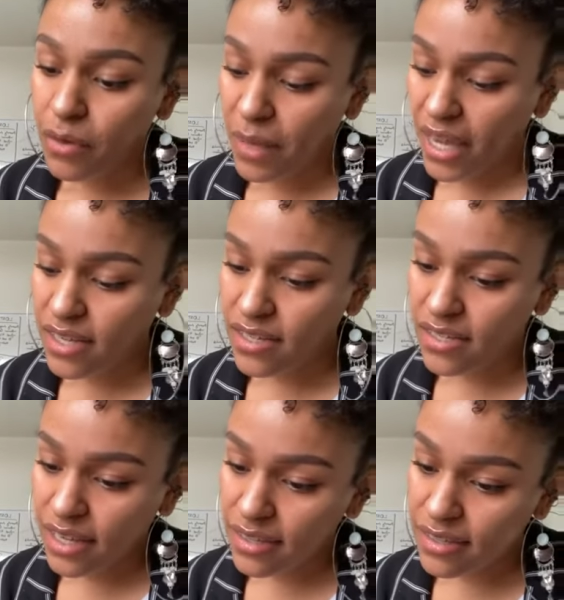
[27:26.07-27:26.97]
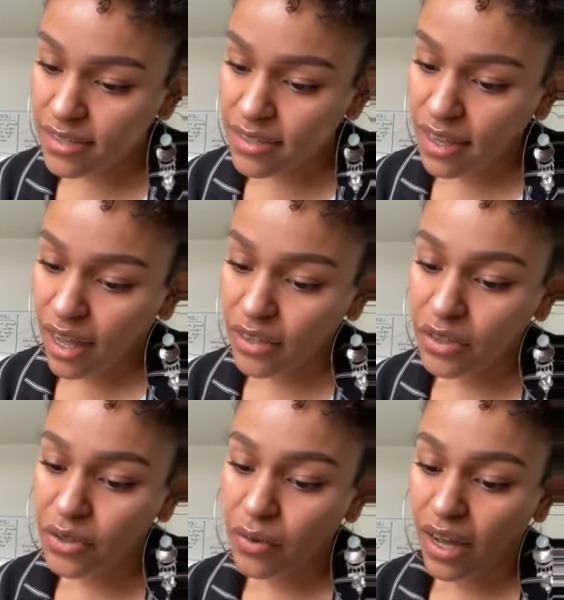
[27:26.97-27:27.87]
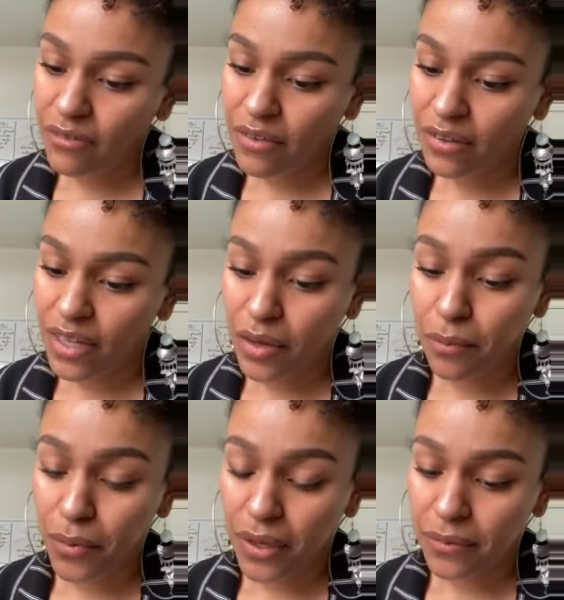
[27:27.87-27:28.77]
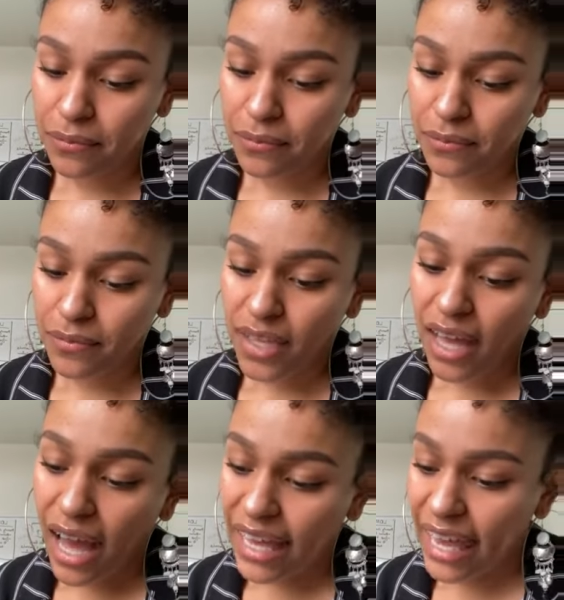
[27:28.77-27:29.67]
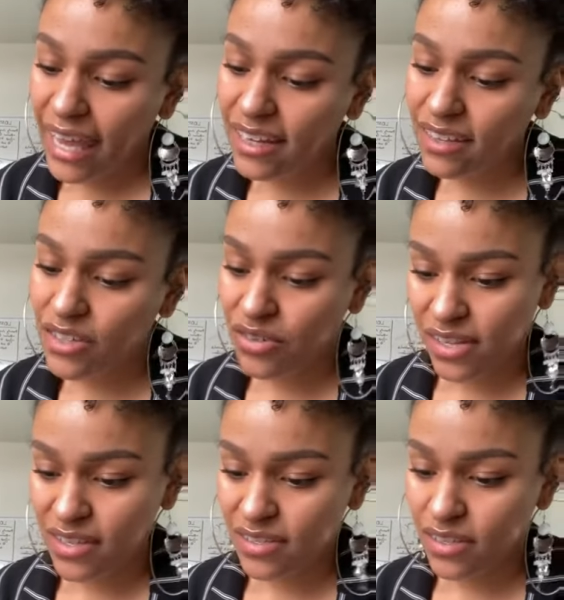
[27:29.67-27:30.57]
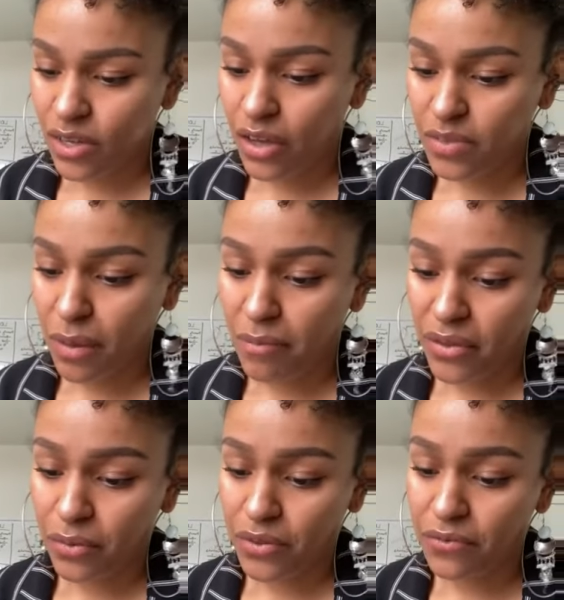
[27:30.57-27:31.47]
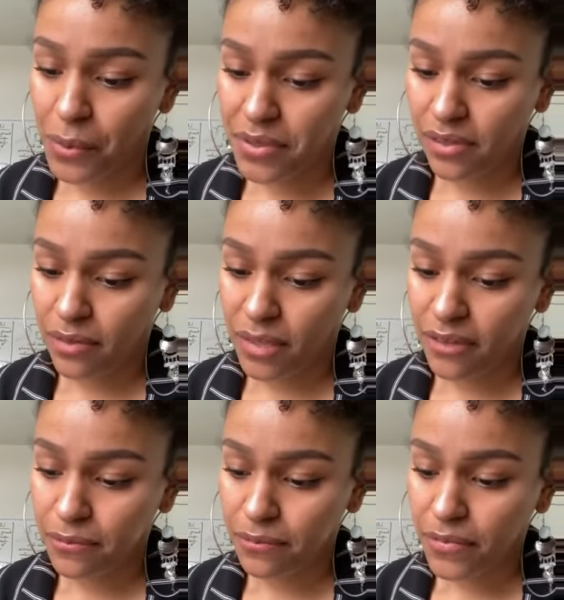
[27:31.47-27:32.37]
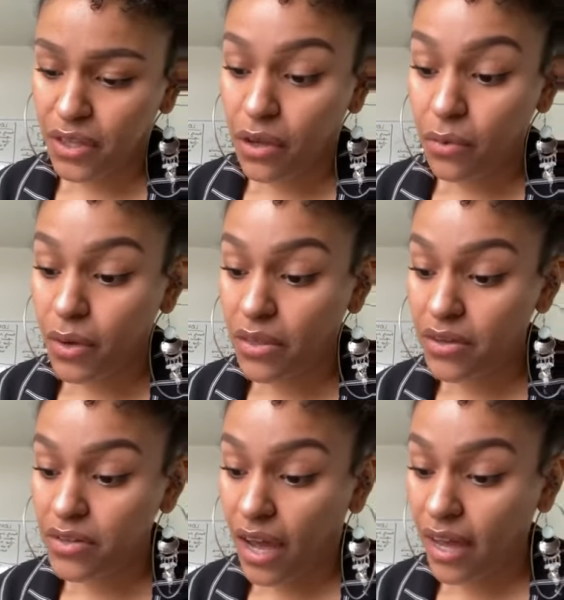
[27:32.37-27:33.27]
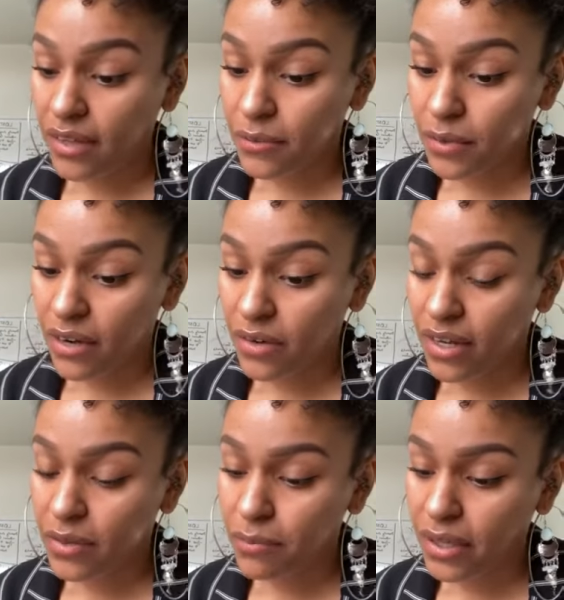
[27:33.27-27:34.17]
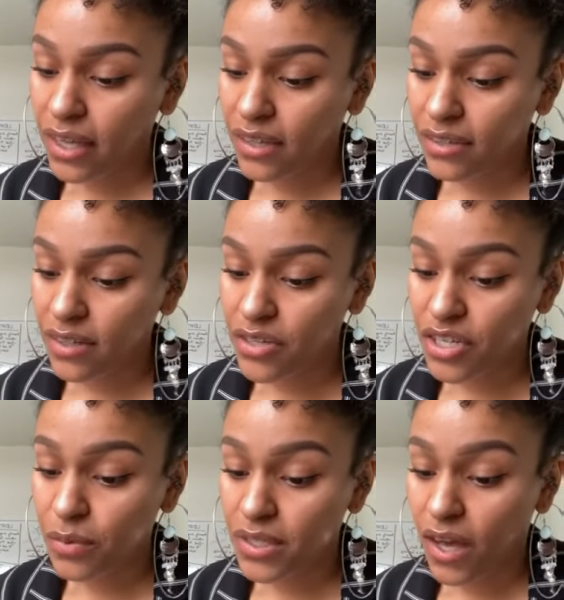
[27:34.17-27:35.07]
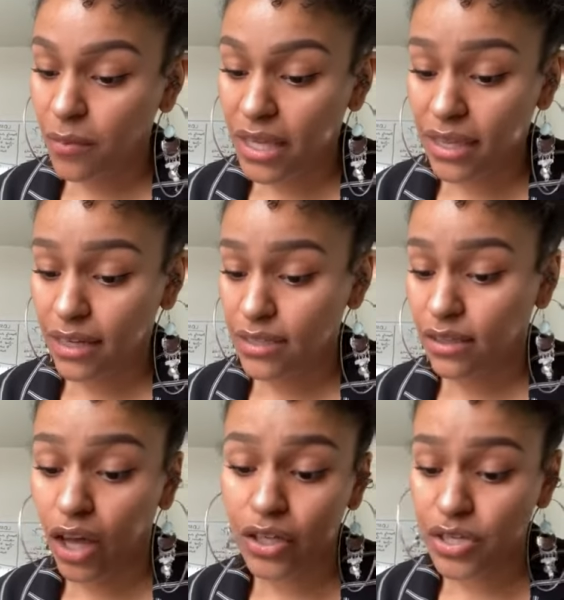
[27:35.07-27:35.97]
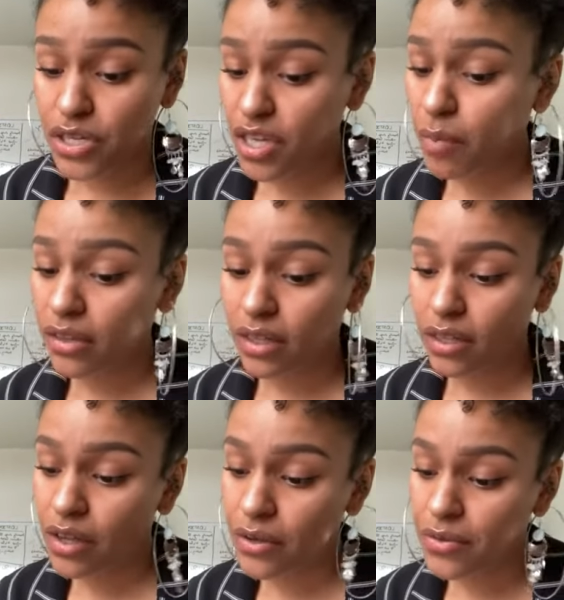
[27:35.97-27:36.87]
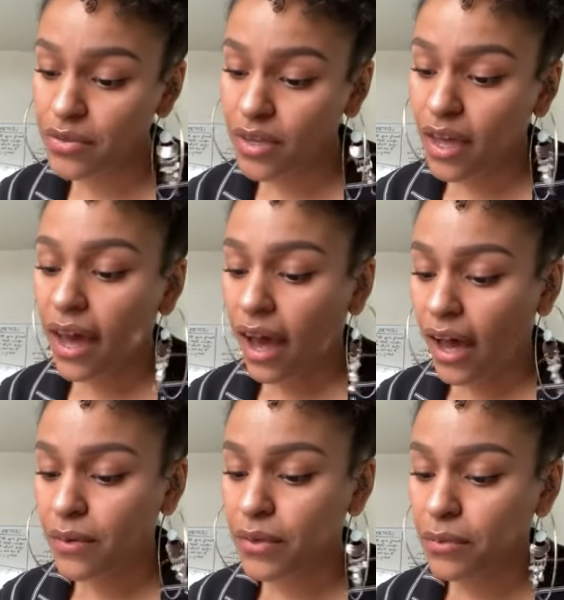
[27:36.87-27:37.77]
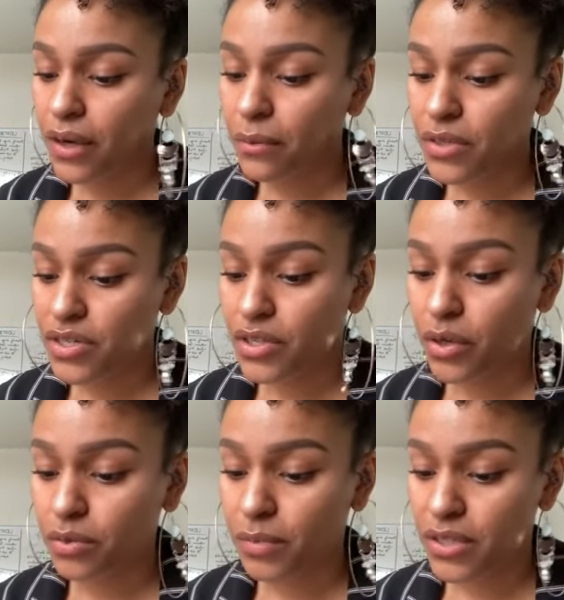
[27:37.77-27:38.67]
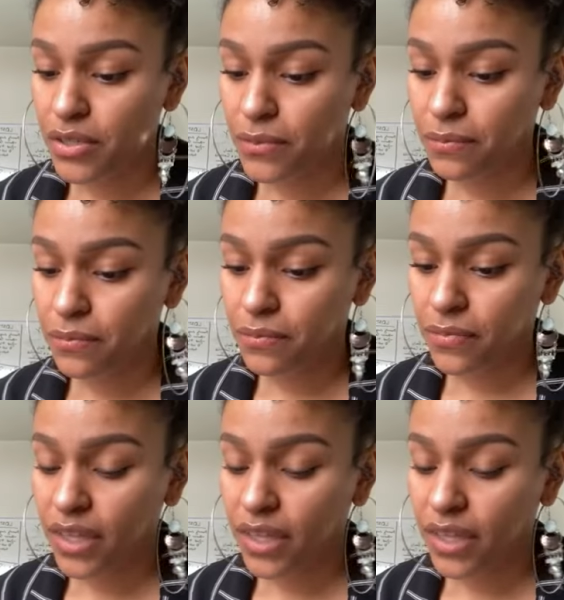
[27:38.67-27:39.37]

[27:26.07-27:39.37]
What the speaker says: From age 6, I knew I felt like a boy. I hated the dresses and dolls my mother would force on me. Whenever I complained, she would tell me that as long as she bought the clothes, I would wear what she told me to.